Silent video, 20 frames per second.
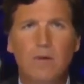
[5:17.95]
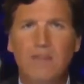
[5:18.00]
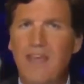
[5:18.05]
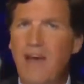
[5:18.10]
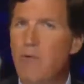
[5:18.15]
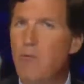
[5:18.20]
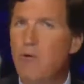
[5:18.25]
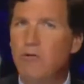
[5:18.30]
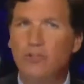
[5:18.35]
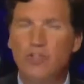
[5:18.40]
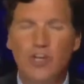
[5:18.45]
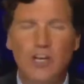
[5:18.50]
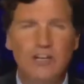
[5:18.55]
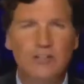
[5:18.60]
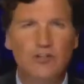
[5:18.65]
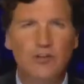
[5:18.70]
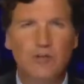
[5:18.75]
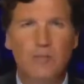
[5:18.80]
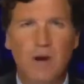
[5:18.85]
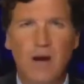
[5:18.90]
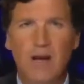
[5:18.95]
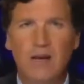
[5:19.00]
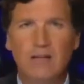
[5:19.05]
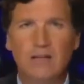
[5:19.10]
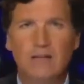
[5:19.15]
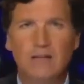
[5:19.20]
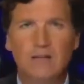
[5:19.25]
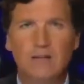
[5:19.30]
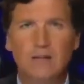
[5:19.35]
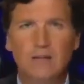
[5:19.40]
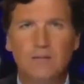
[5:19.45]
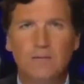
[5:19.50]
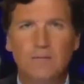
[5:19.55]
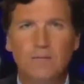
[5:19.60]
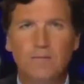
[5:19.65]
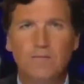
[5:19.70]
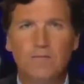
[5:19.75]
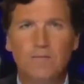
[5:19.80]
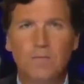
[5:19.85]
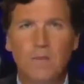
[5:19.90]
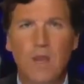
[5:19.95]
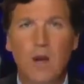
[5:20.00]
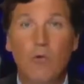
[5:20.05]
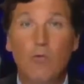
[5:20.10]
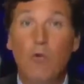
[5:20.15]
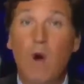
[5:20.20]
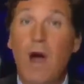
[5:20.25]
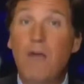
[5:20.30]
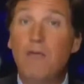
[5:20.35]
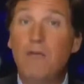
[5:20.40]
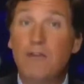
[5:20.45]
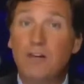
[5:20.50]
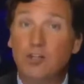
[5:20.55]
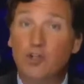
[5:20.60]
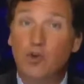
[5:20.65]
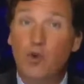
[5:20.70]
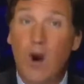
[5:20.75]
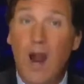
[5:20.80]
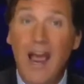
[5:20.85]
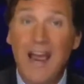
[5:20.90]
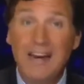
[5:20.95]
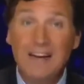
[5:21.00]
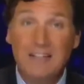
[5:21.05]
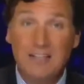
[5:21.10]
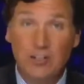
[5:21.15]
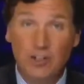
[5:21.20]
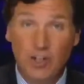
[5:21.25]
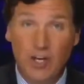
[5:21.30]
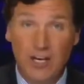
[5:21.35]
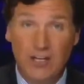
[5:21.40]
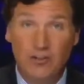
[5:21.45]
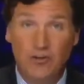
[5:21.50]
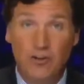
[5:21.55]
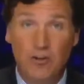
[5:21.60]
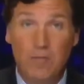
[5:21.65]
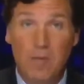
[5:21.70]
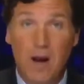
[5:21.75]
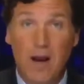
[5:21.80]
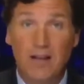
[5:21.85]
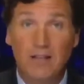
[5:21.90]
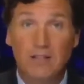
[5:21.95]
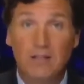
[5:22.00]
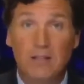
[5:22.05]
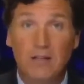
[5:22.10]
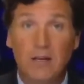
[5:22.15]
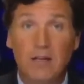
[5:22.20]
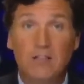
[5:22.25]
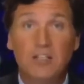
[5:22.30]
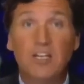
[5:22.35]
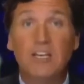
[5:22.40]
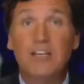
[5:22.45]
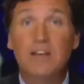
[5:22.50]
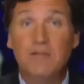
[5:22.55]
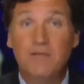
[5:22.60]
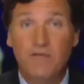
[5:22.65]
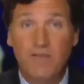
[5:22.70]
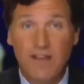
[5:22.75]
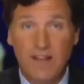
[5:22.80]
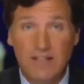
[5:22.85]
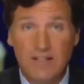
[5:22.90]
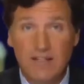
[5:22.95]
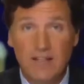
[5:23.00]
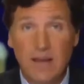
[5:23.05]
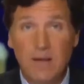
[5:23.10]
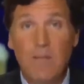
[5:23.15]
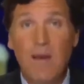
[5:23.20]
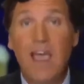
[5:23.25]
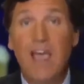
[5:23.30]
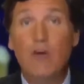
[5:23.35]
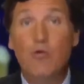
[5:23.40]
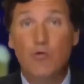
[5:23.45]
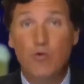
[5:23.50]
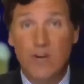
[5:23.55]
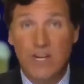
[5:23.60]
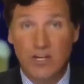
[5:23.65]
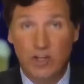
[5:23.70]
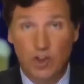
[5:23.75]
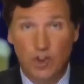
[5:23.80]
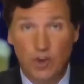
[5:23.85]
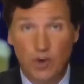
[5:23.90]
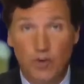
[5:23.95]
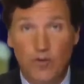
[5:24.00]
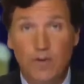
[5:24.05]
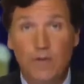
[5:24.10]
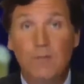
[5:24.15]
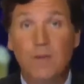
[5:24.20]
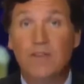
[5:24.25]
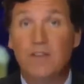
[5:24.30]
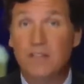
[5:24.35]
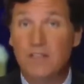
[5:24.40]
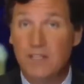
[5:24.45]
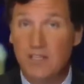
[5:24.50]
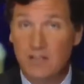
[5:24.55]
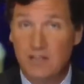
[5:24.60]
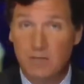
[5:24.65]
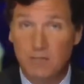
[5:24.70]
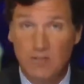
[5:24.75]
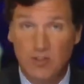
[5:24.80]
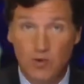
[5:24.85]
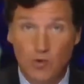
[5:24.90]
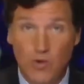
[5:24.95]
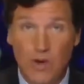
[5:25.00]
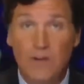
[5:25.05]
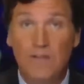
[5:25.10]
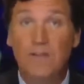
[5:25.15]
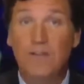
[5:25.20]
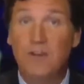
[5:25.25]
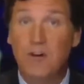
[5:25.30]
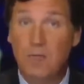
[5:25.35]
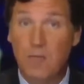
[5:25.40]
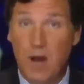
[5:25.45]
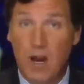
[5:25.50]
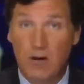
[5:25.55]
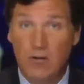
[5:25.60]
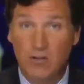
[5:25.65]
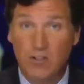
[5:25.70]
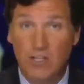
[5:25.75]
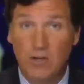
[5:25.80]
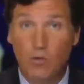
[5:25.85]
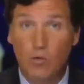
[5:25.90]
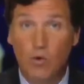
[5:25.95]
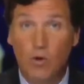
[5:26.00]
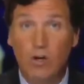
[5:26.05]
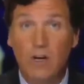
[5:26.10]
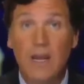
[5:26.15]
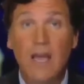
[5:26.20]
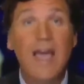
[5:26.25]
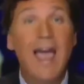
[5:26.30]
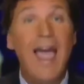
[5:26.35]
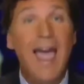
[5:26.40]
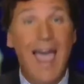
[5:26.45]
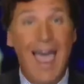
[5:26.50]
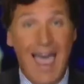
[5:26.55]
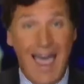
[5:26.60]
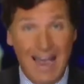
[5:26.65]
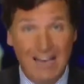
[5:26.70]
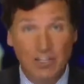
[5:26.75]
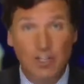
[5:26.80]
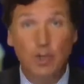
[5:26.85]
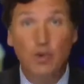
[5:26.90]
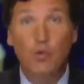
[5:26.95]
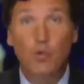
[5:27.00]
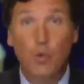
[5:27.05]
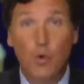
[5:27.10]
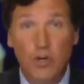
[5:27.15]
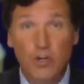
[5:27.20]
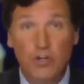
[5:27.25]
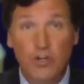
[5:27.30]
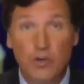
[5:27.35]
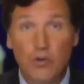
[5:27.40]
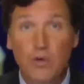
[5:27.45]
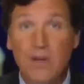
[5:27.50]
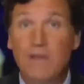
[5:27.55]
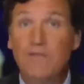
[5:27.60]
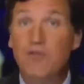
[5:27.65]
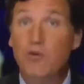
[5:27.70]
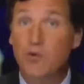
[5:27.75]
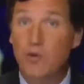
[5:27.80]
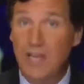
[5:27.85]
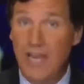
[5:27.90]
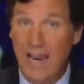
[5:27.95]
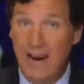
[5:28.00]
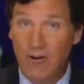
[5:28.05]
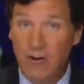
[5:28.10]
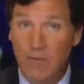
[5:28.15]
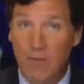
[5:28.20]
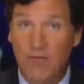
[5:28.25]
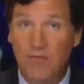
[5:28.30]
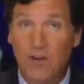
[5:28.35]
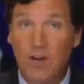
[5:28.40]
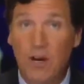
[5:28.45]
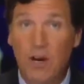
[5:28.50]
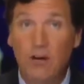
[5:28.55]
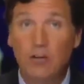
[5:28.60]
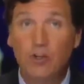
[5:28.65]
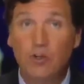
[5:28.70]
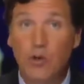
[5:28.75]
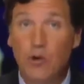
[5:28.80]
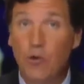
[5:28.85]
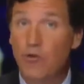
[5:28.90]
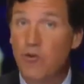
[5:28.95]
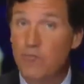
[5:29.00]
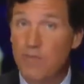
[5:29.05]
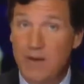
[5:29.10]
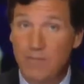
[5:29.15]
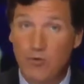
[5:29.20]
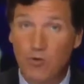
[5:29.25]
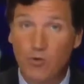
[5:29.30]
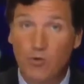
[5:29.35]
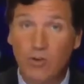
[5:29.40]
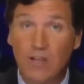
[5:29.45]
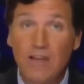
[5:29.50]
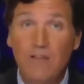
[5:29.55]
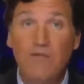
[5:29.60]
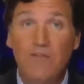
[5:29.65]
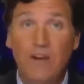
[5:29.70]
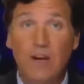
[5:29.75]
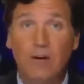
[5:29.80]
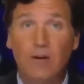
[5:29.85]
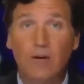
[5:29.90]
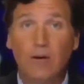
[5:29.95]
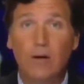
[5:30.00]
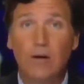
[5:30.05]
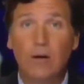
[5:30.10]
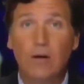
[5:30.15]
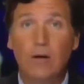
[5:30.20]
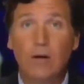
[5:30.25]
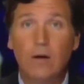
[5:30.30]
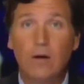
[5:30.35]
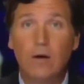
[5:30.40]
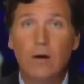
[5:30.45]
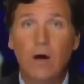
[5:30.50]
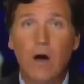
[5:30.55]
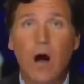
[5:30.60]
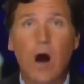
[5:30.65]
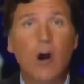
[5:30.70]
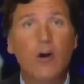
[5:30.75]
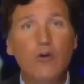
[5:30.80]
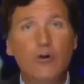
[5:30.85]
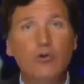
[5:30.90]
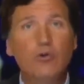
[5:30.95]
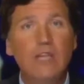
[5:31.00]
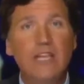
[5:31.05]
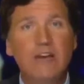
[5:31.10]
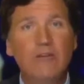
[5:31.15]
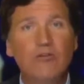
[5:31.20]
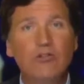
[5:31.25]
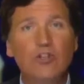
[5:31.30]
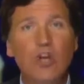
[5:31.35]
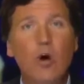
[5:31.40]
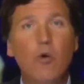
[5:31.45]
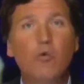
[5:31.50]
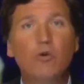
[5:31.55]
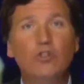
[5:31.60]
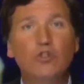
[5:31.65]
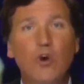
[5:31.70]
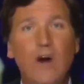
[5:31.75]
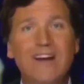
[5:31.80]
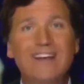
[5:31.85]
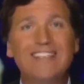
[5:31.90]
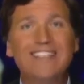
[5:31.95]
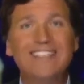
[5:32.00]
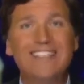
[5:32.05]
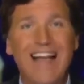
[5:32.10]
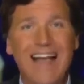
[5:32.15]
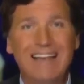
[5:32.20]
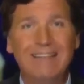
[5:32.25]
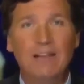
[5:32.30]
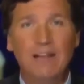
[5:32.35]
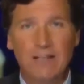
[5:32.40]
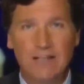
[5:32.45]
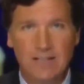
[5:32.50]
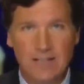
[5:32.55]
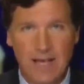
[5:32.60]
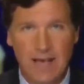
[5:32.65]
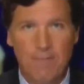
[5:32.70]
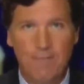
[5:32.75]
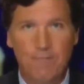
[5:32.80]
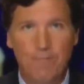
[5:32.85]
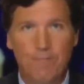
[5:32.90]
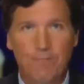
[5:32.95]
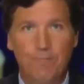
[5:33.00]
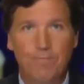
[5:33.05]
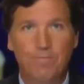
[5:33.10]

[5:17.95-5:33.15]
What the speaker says: But that won't change their minds. Rather than trying to change their minds, to convince them and reassure them that the system is real, that the democracy works, as you would do if you cared about the country or the people who live here, our new leaders will try to silence them.